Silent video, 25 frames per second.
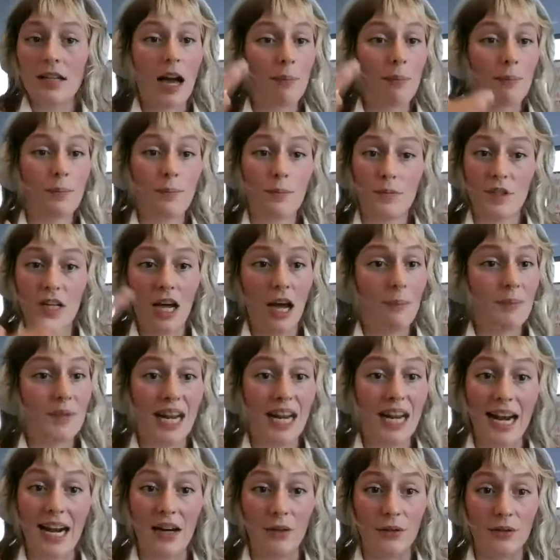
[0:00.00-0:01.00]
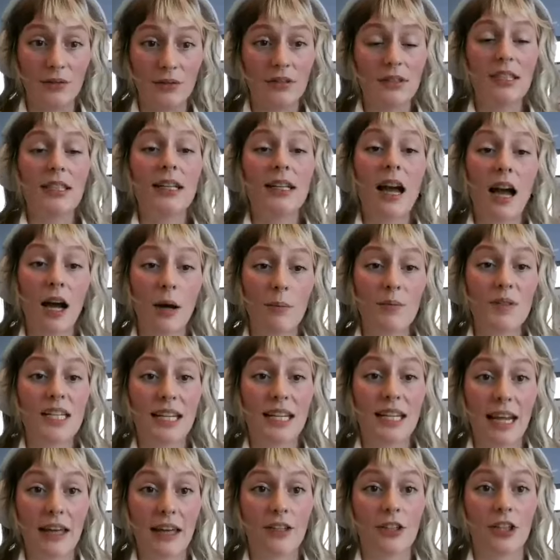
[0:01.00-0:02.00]
top down
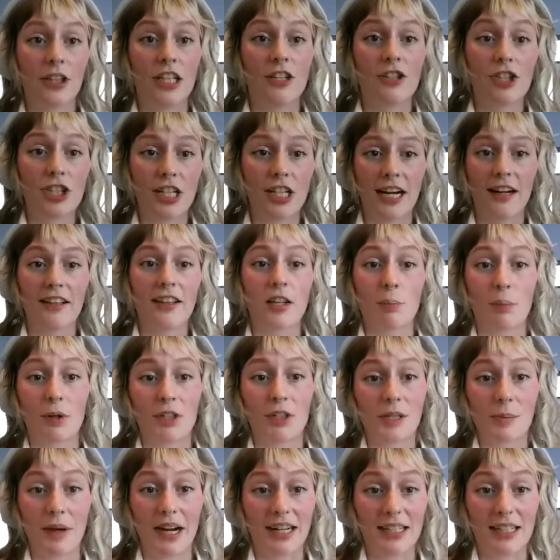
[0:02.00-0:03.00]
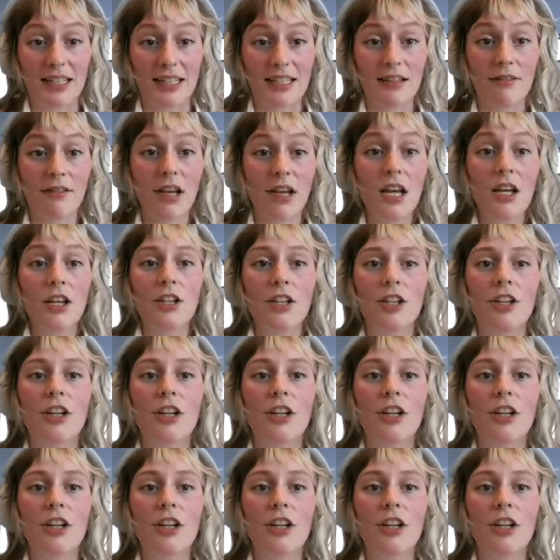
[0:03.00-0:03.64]
come together and share their perspective,